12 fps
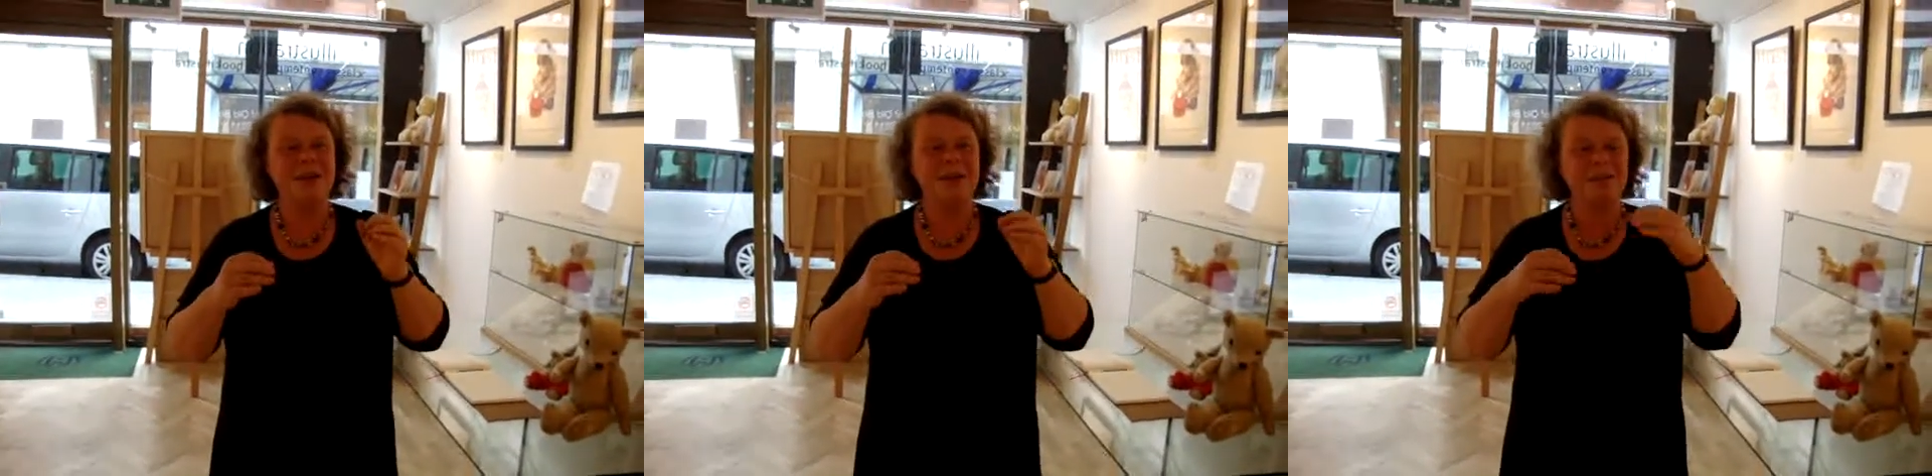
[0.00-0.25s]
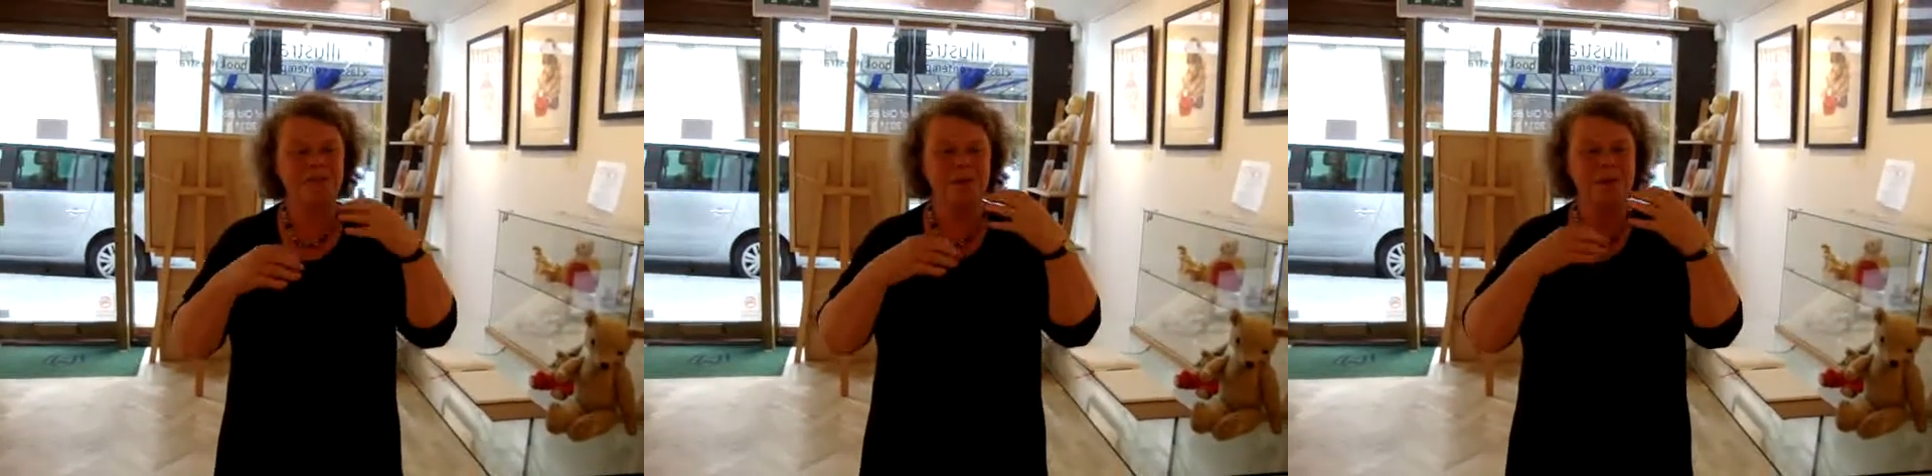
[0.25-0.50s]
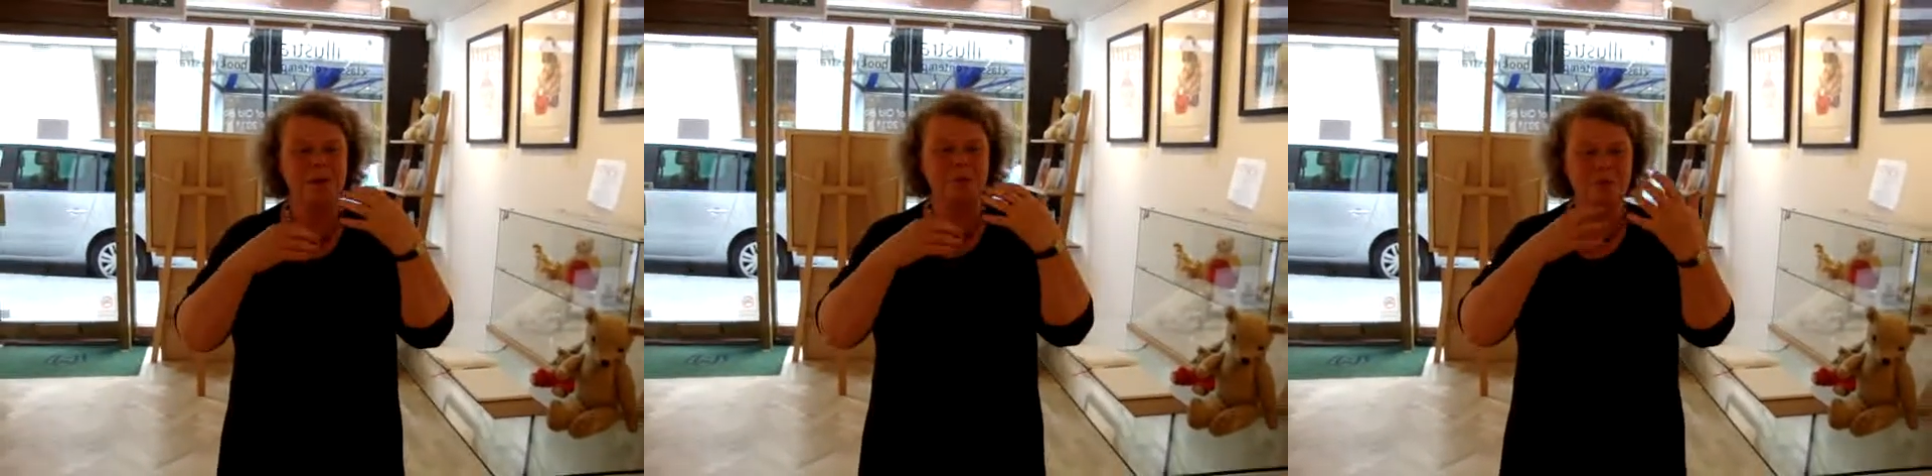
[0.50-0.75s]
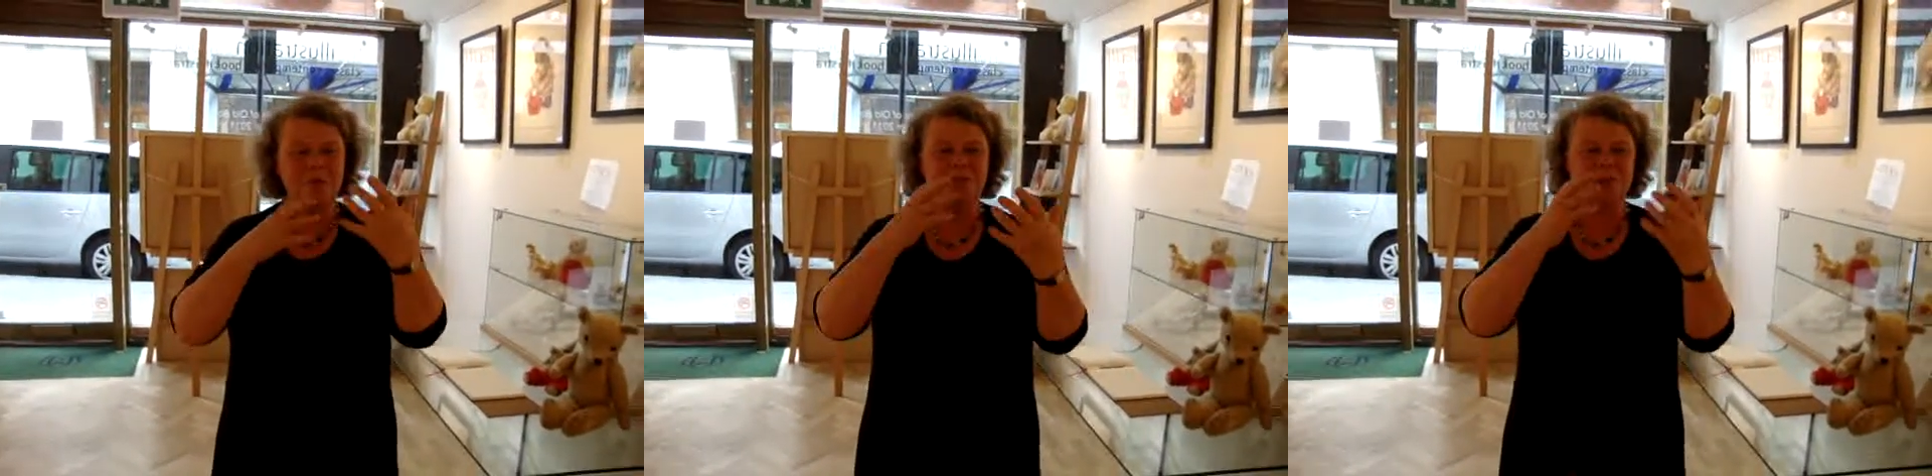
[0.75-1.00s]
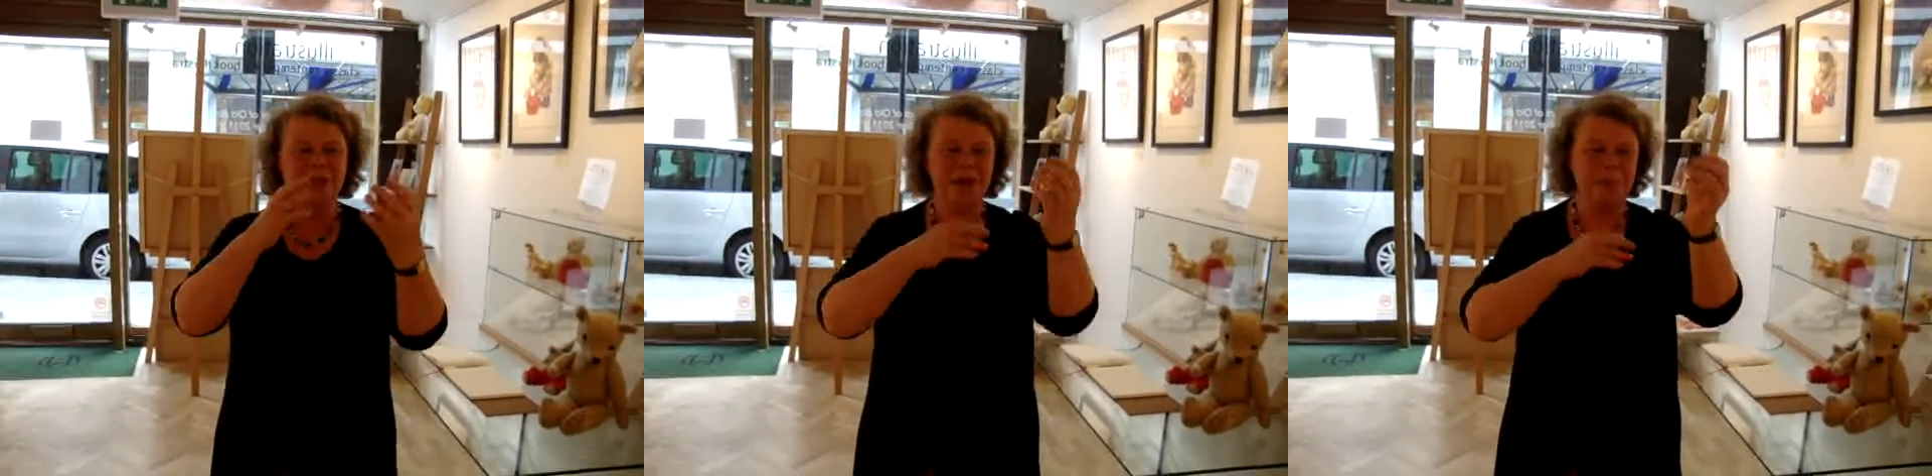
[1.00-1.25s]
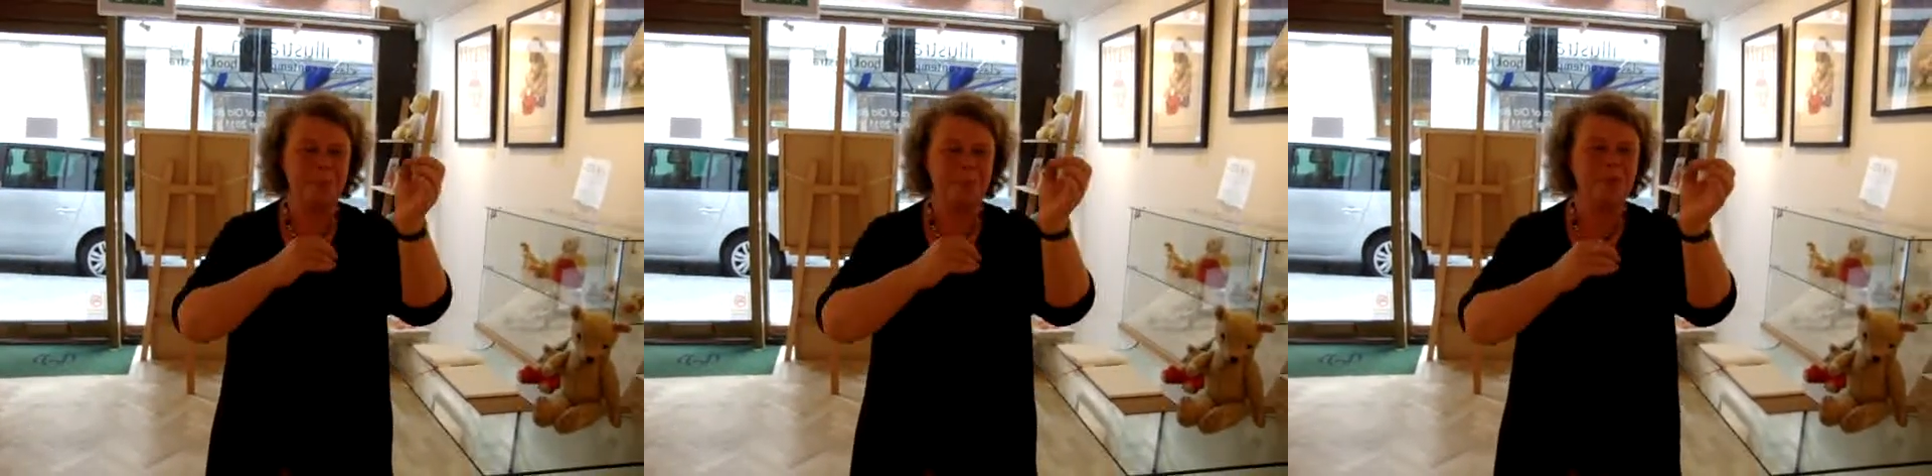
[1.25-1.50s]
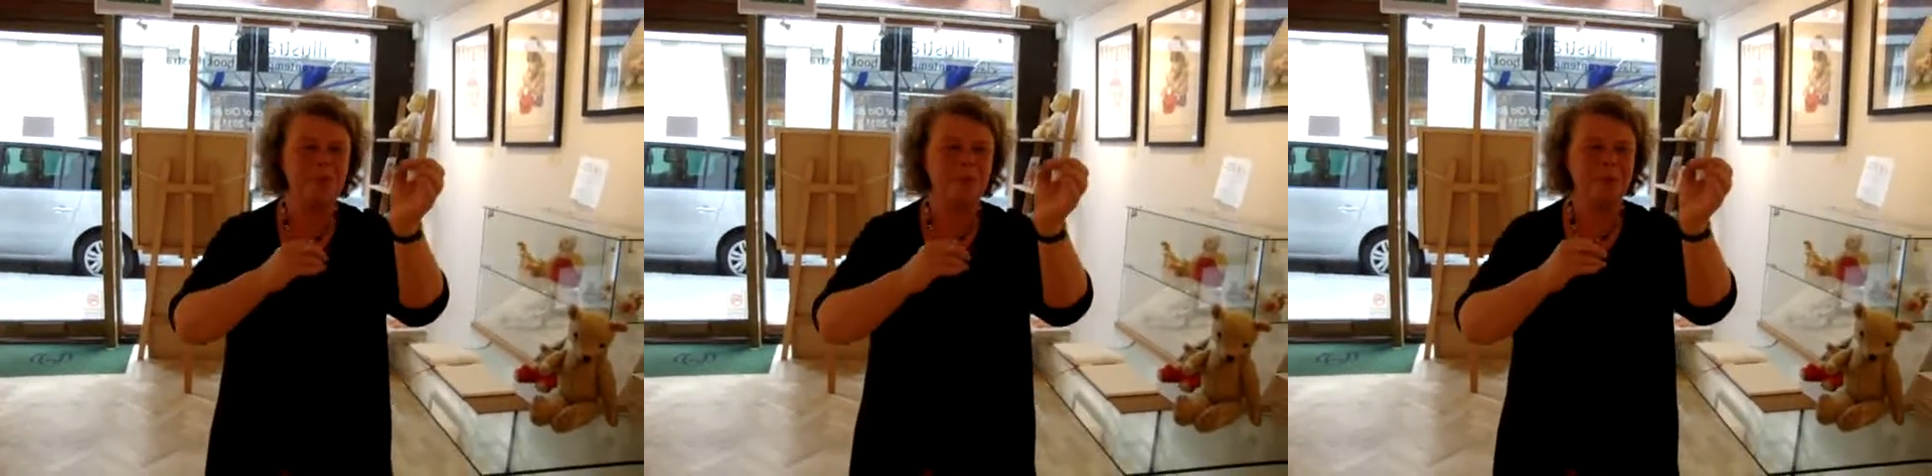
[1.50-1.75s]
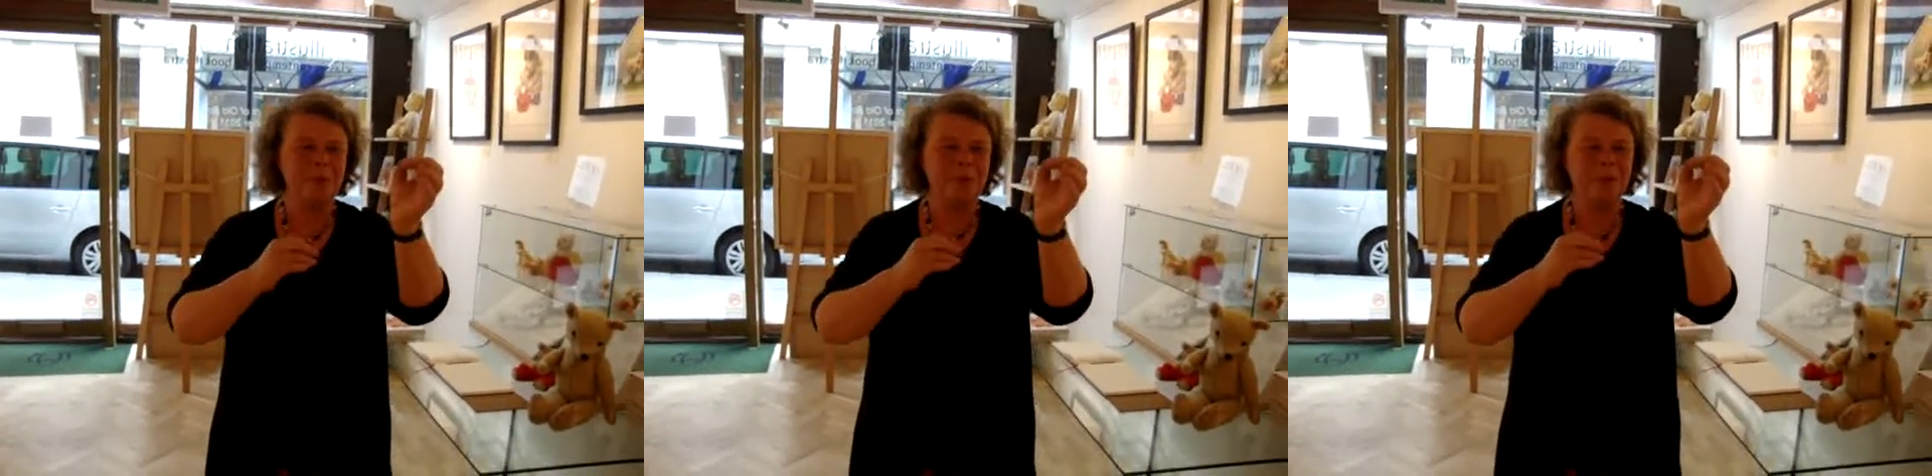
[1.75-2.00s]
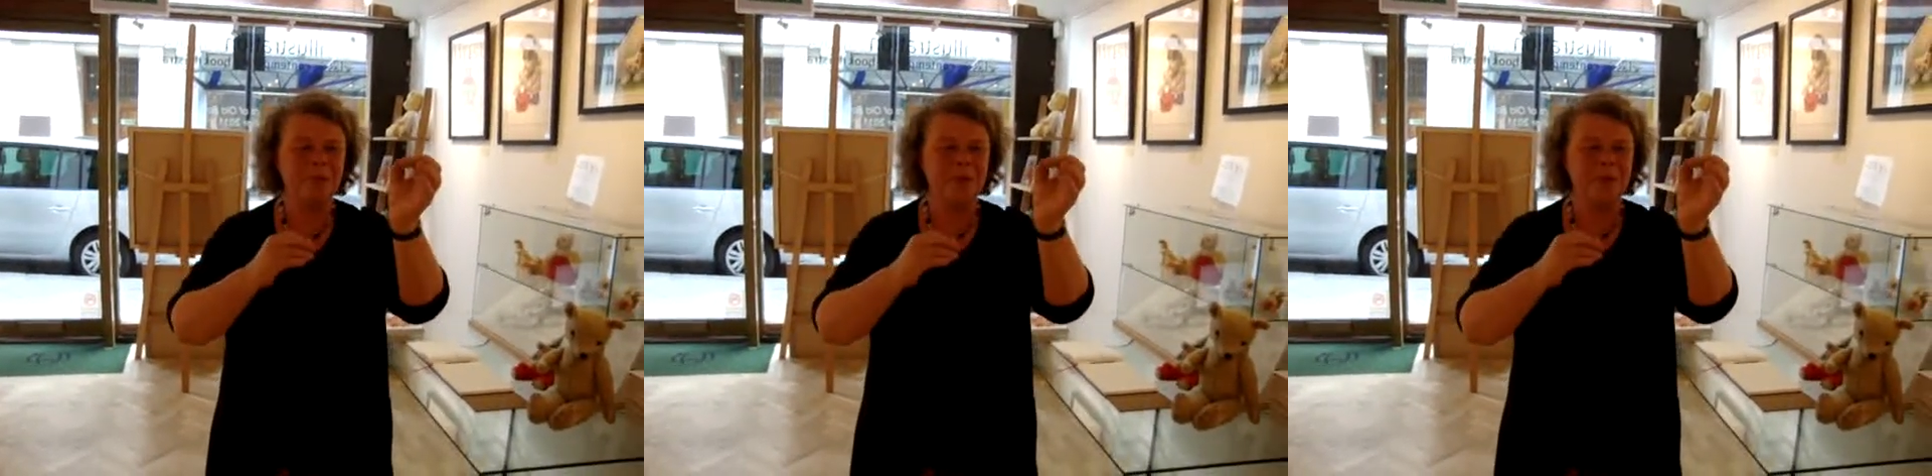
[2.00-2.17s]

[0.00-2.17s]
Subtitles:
If they're moving, I pin them